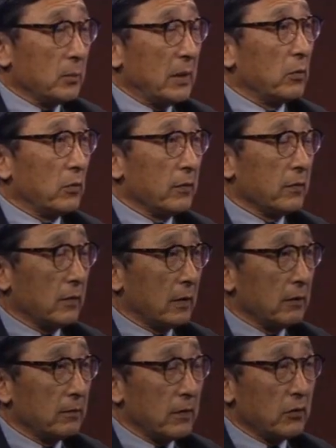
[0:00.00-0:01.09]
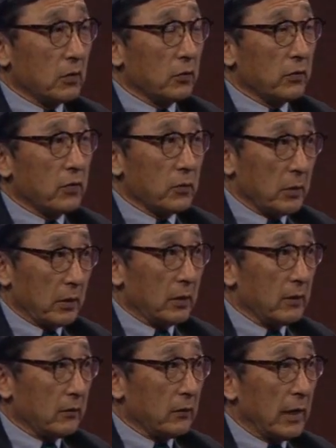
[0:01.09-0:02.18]
people with physical
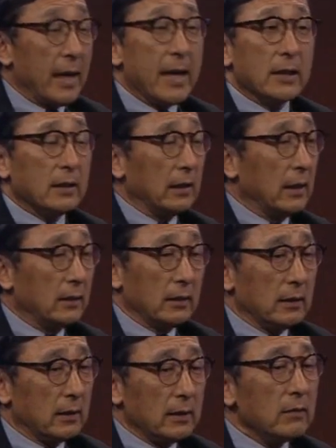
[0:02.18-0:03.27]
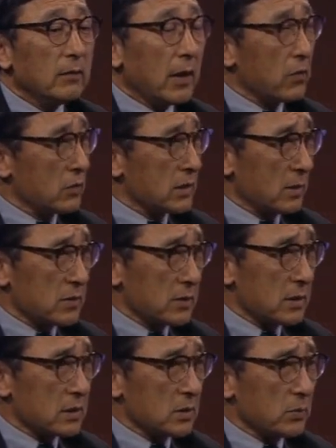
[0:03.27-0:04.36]
disabilities and even other types of
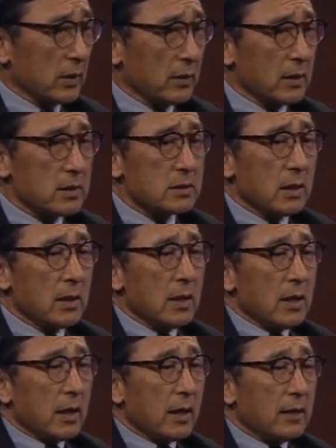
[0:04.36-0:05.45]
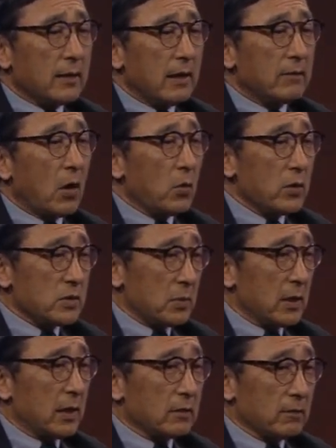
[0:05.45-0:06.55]
disabilities. They've always
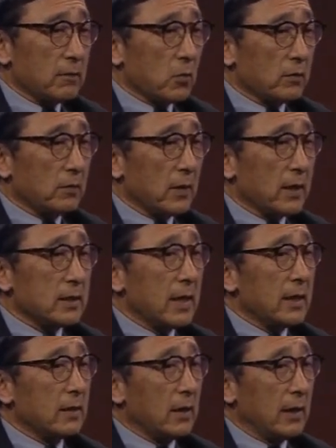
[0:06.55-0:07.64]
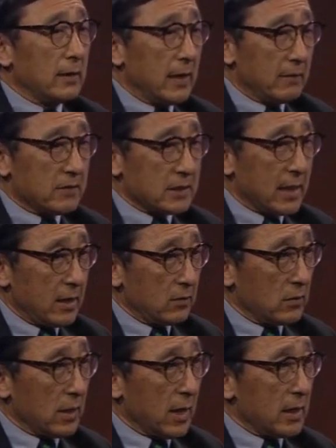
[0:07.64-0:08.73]
been at the forefront, and they've
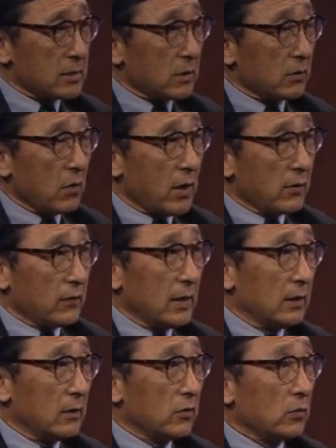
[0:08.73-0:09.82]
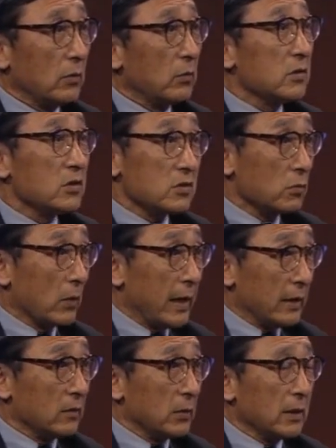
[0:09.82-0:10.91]
standardized across the industry, which is
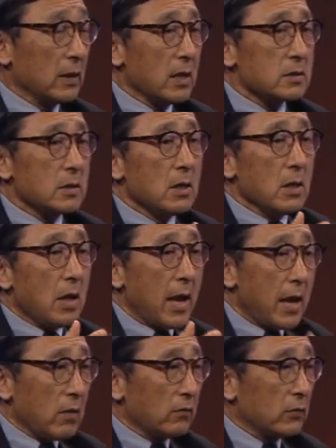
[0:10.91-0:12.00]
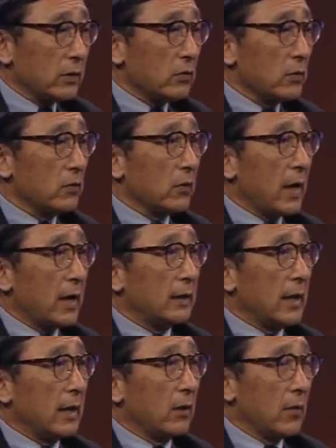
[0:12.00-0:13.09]
great because every cruise line
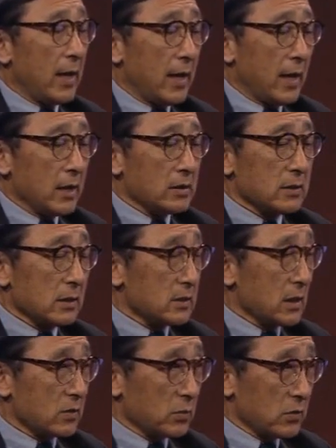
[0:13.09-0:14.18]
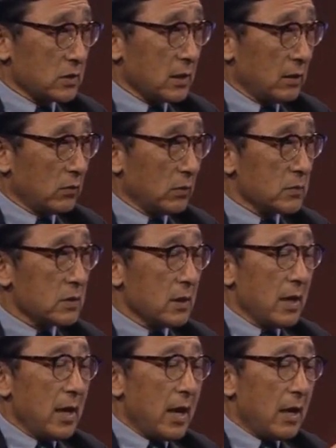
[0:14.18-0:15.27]
now has accessible staterooms.
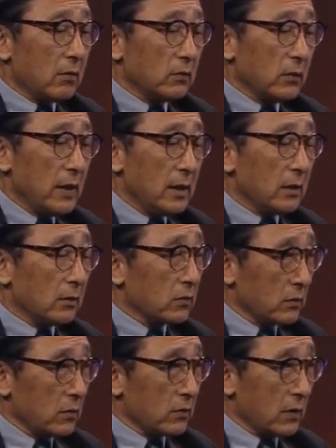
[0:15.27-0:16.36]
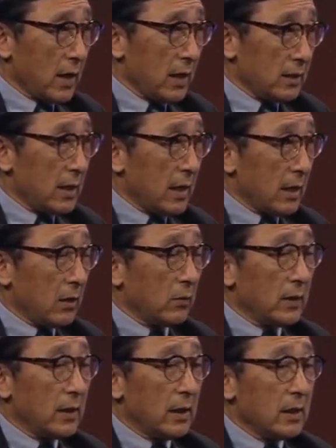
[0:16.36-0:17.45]
Every cruise line now
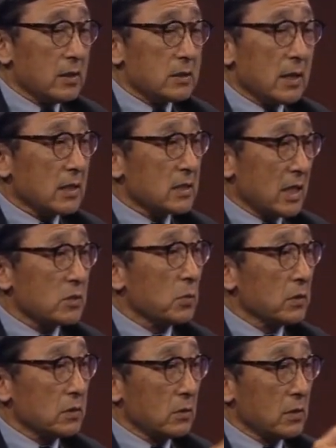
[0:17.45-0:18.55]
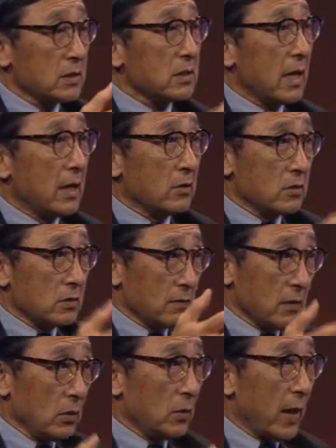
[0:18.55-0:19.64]
is accessible to the standards of
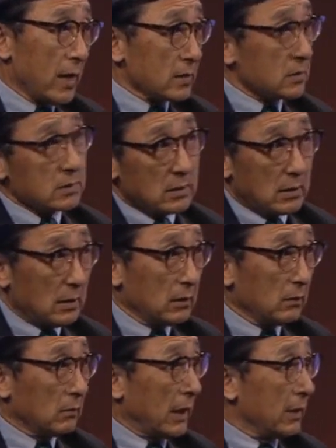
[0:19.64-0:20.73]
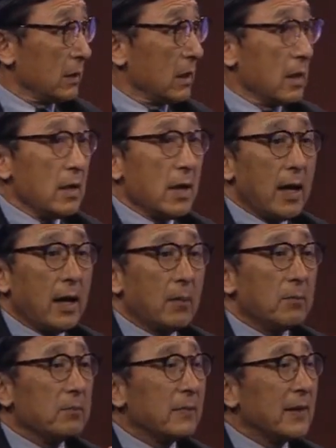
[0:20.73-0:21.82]
the U.S. Right.
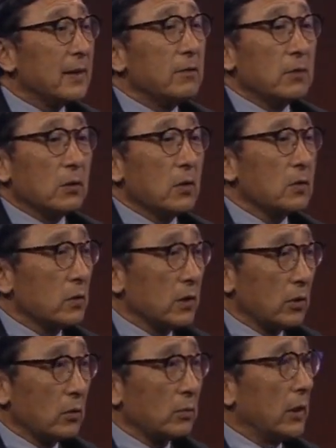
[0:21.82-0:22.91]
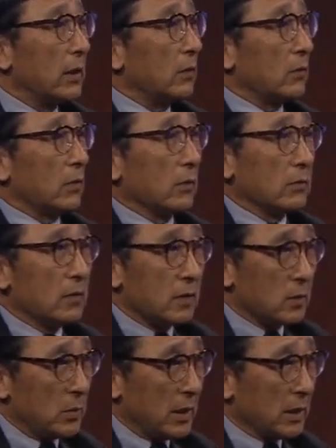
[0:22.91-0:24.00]
If you go to Cuba or the
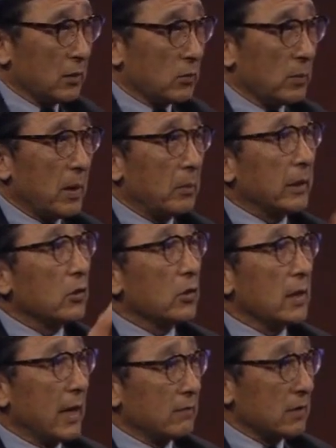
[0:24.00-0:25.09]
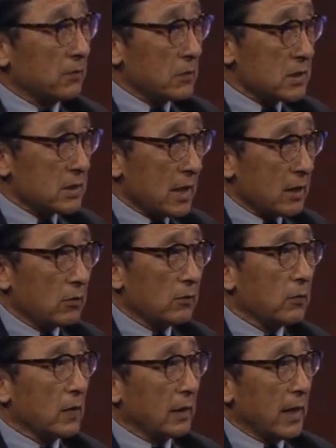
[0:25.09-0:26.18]
Dominican Republic, you're going to have different standard
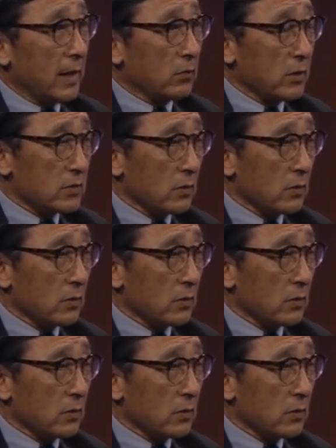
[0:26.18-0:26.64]
for the land resorts,